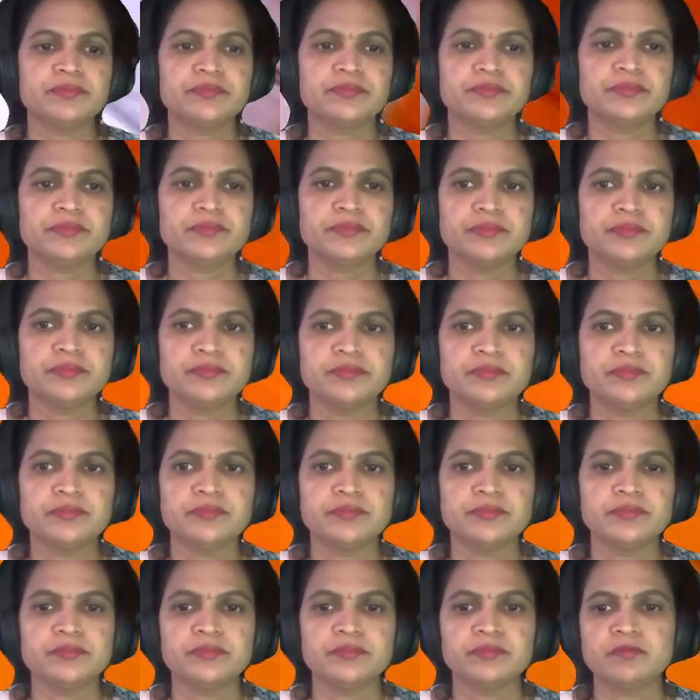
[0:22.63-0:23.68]

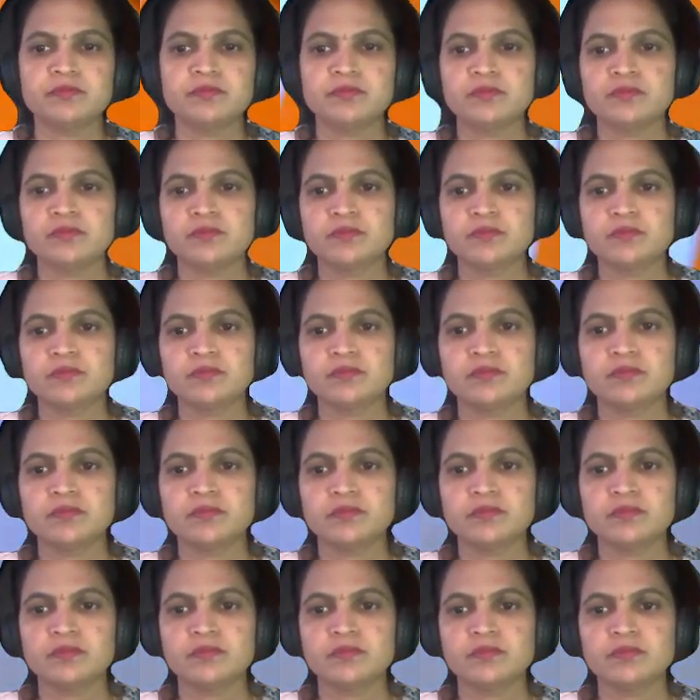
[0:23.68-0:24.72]

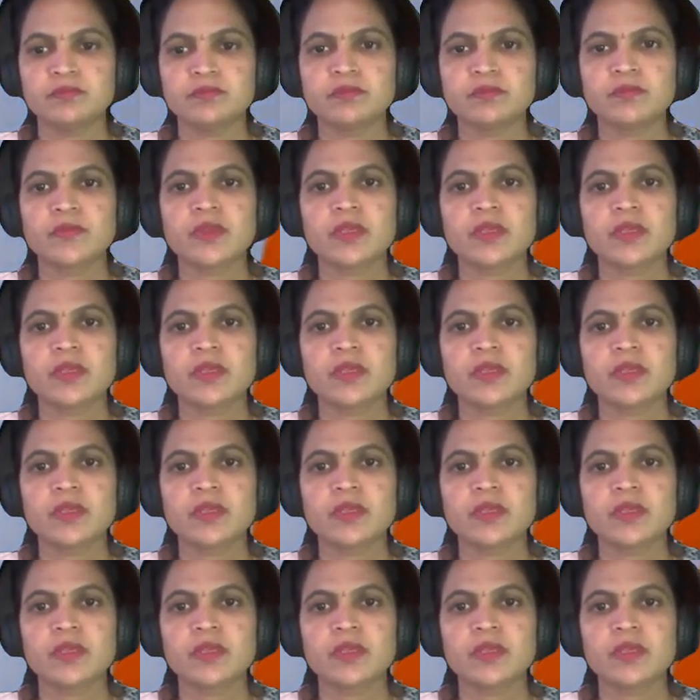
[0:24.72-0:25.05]
No one is speaking in this clip.